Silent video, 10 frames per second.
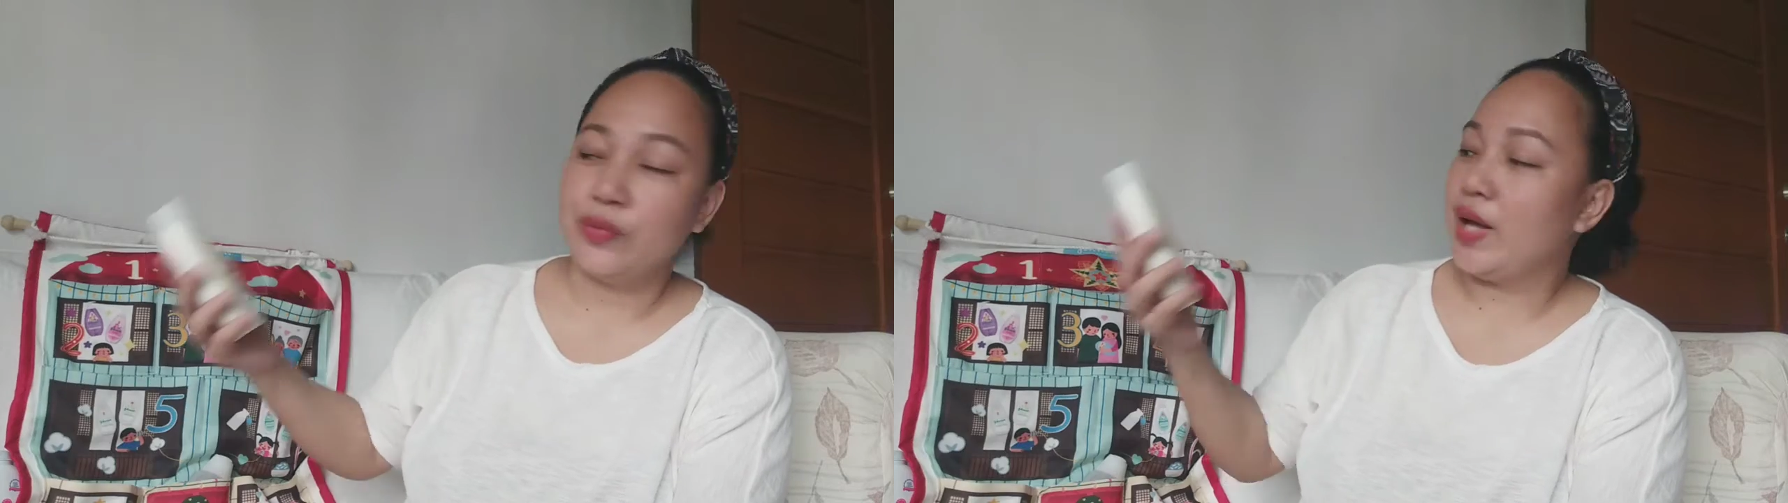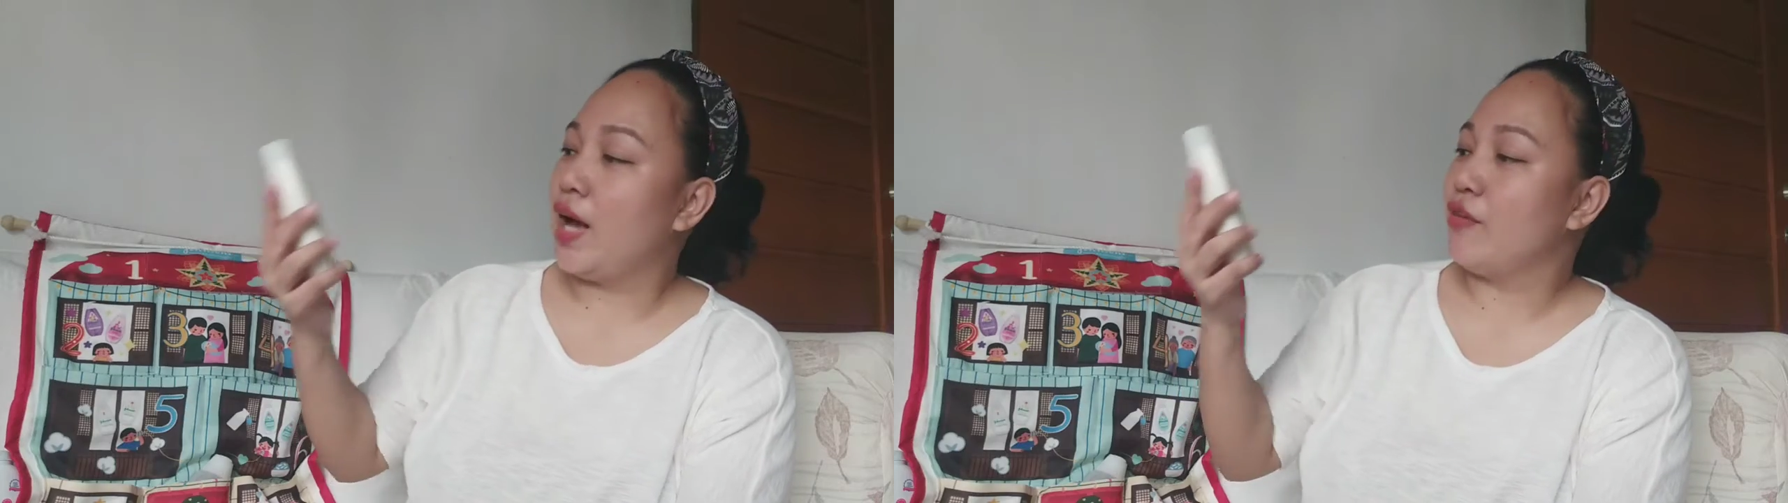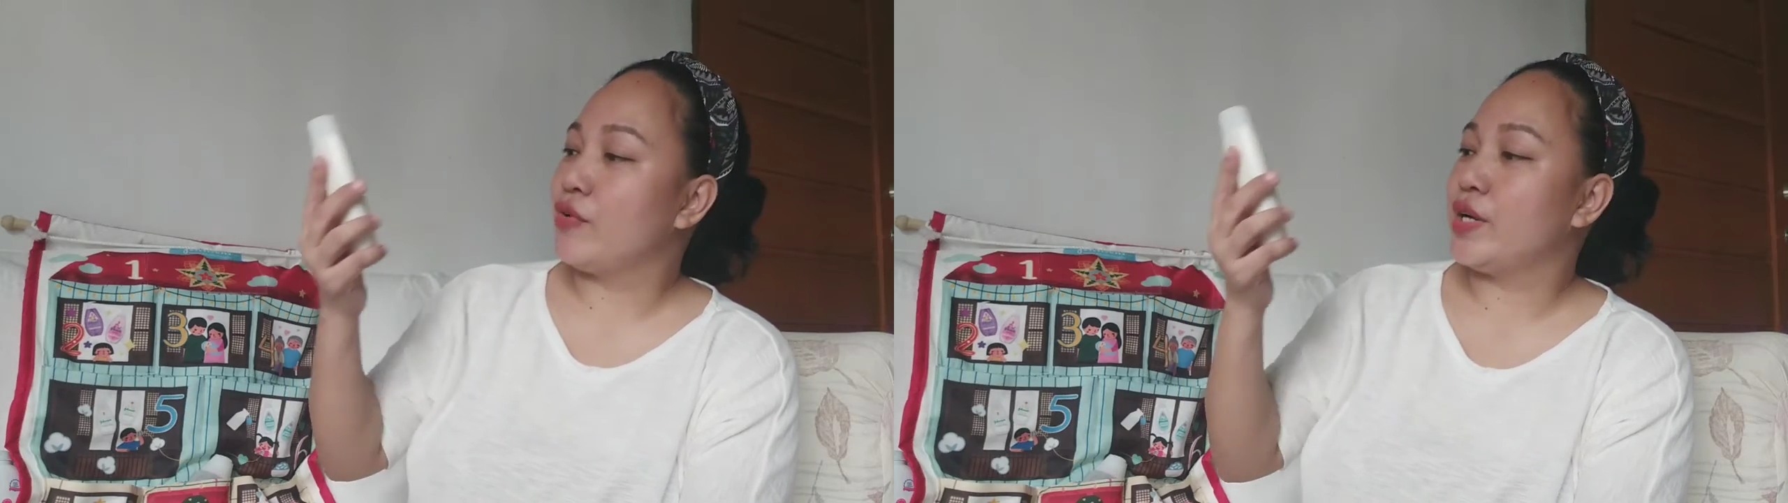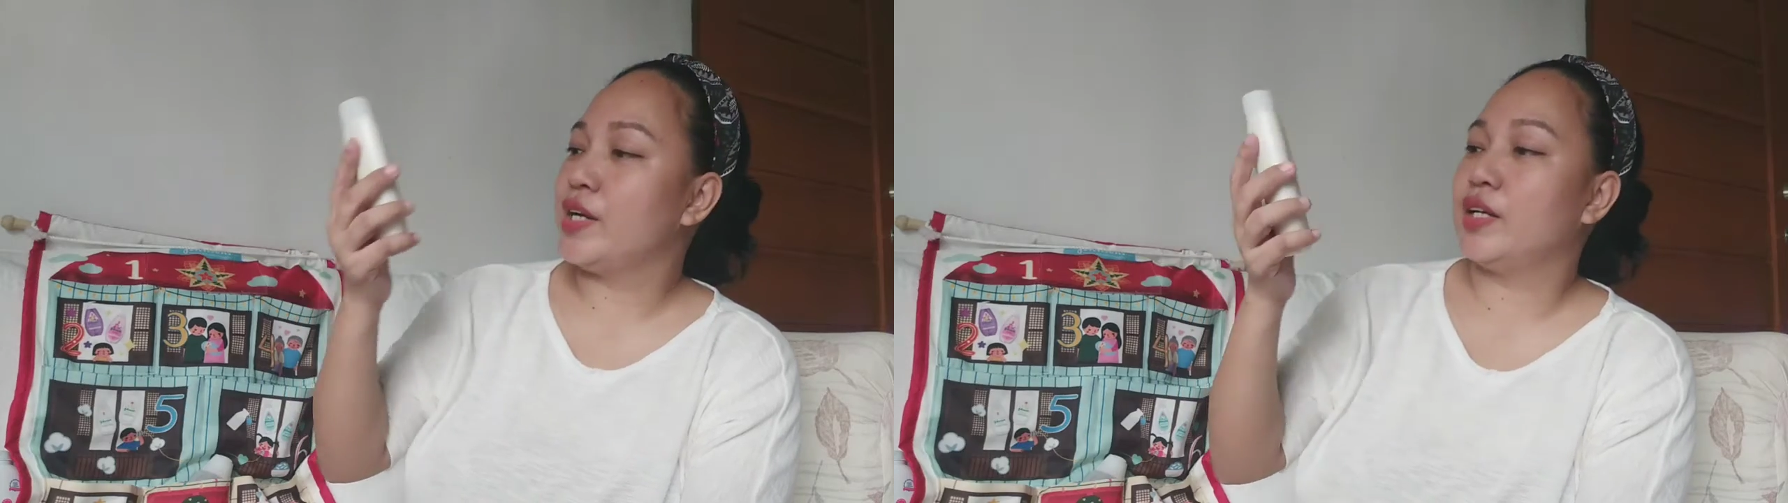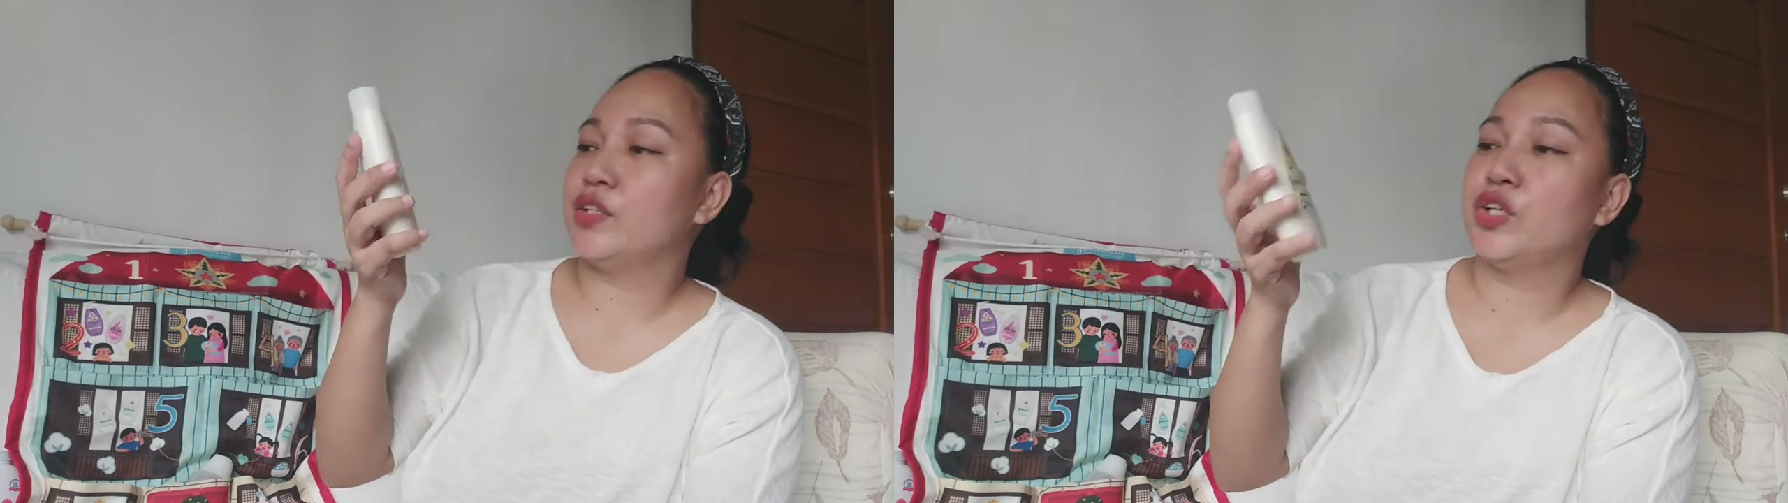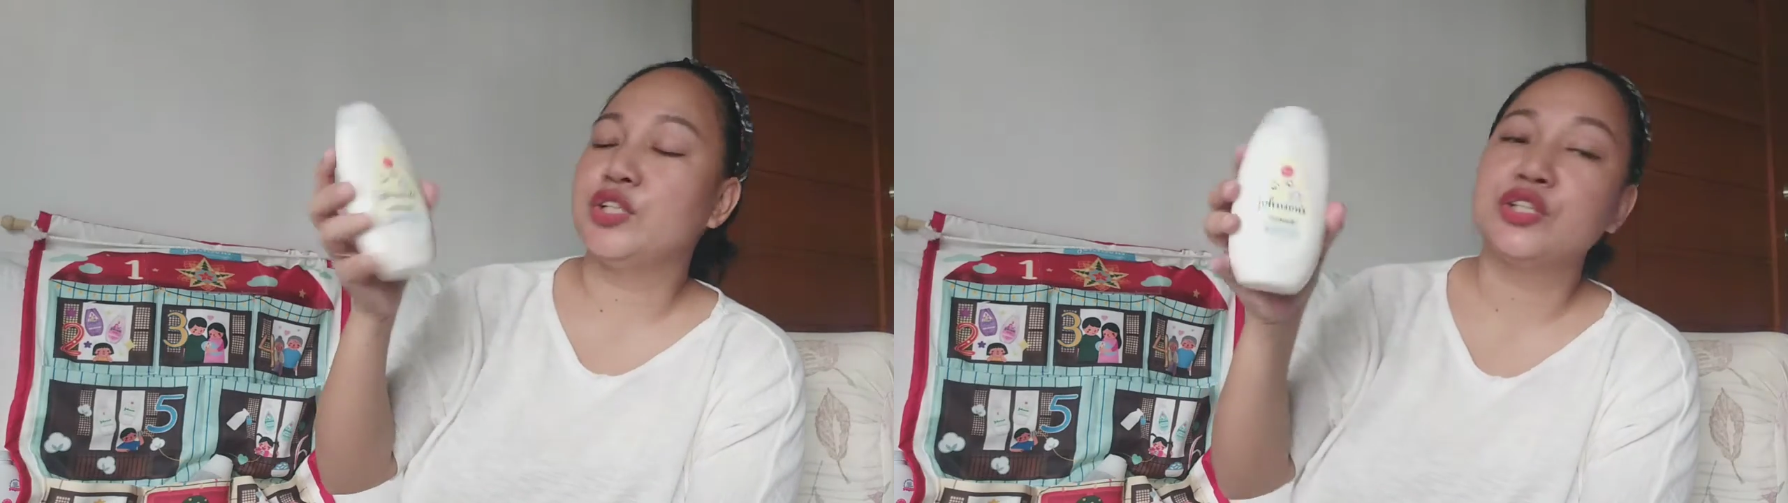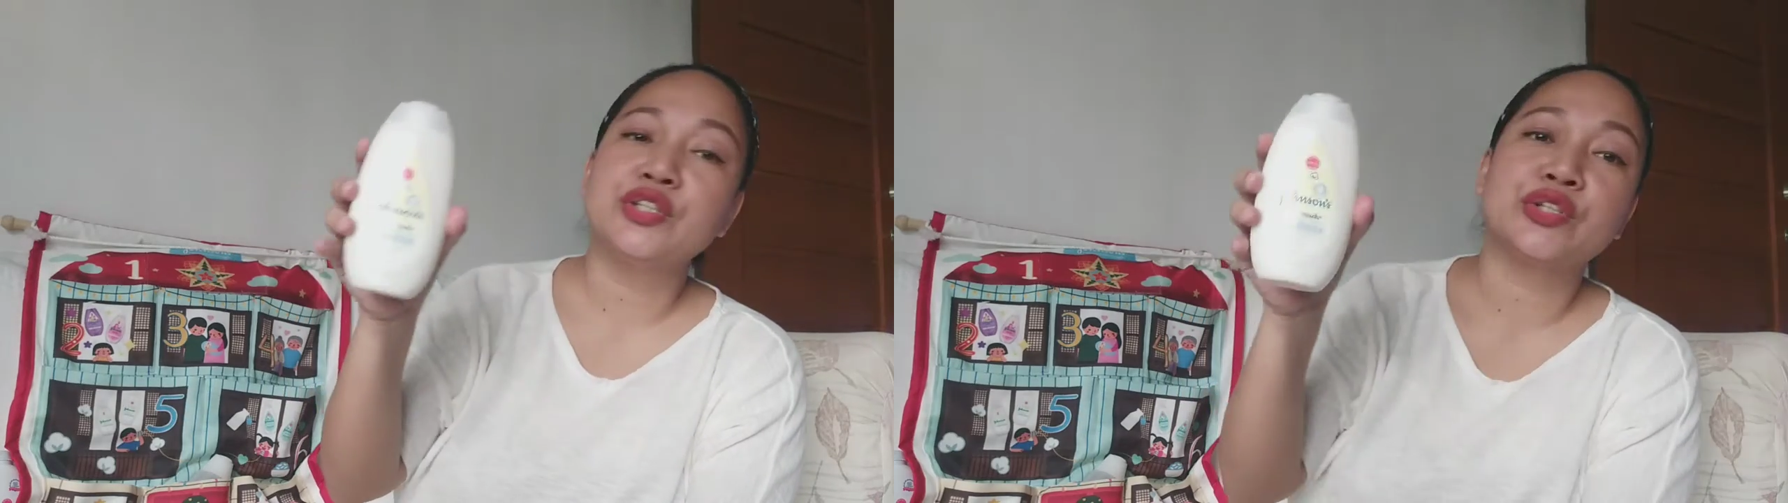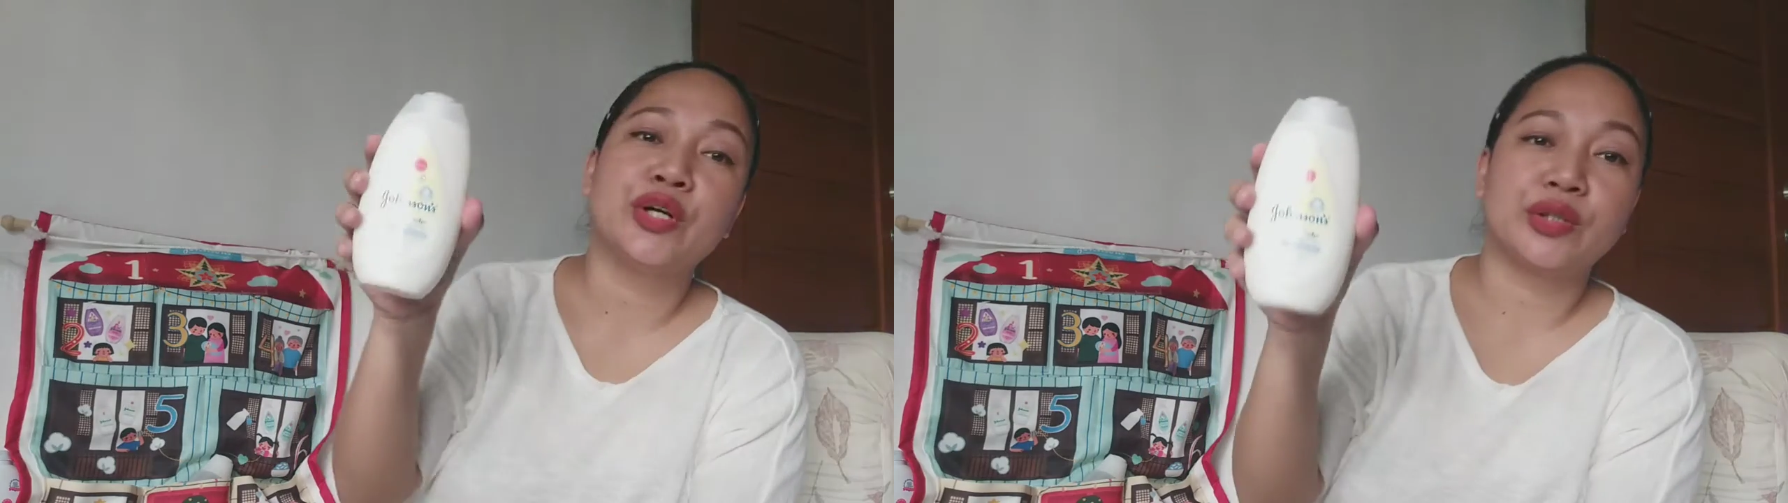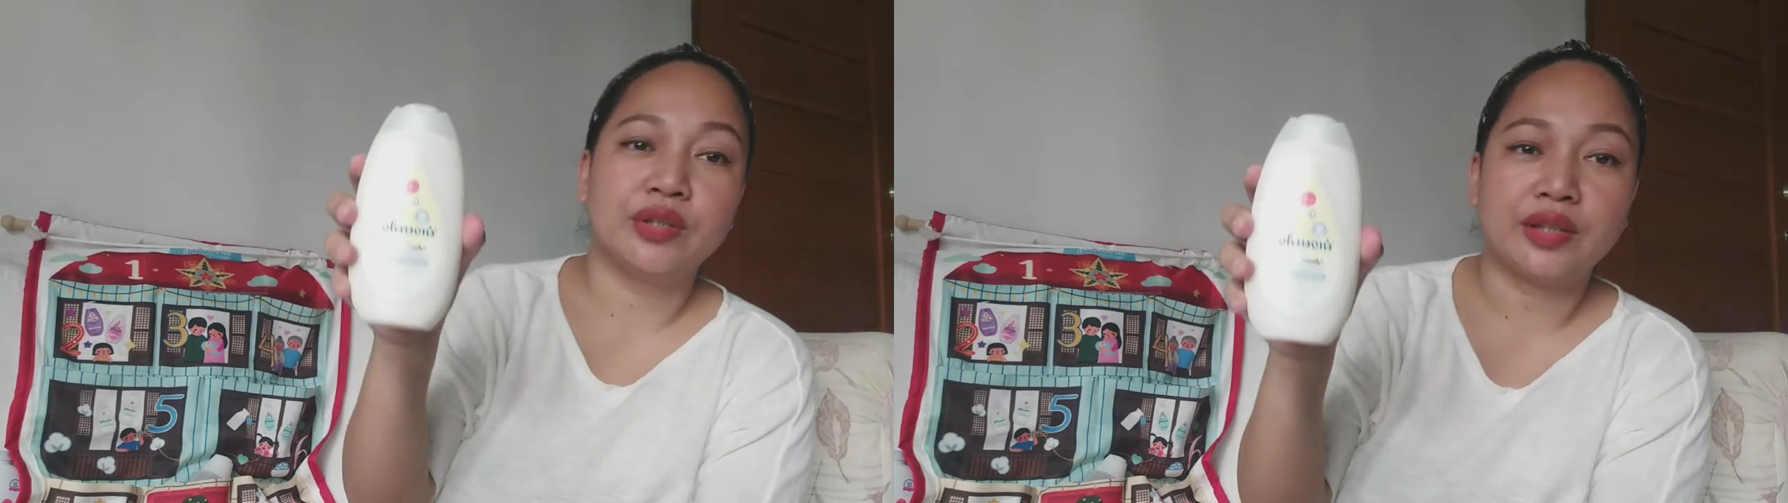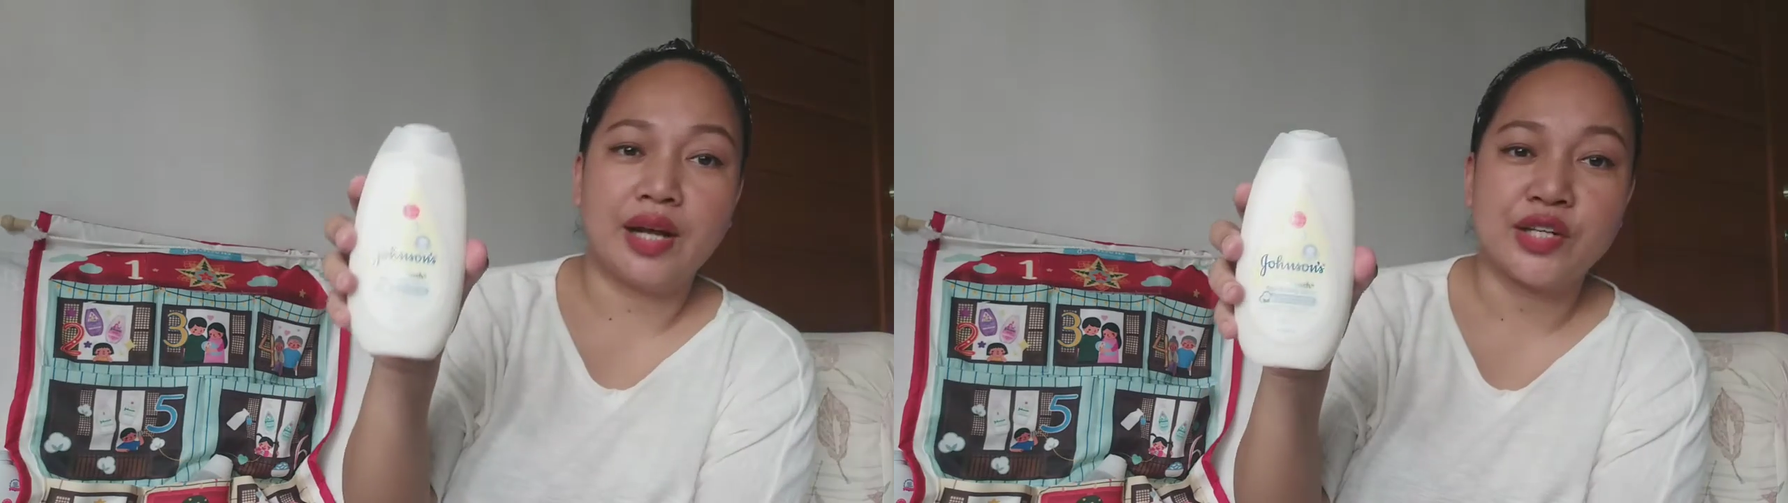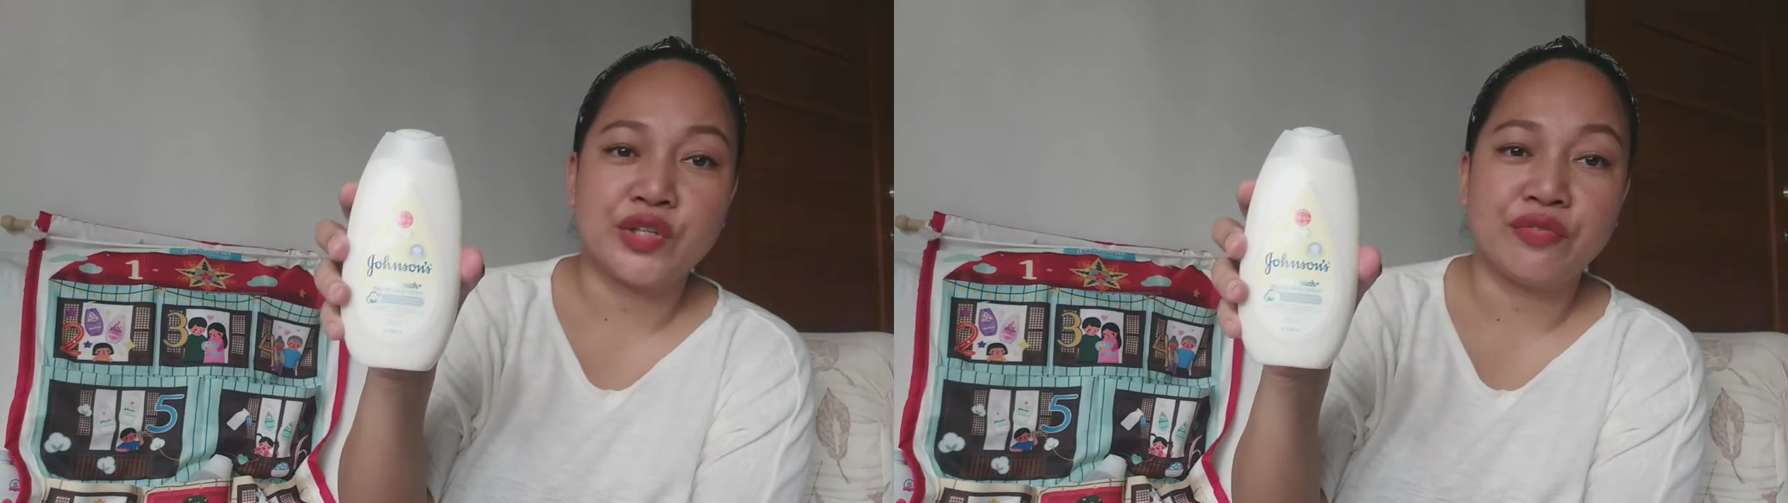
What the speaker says: We have here the Johnson's Cotton Touch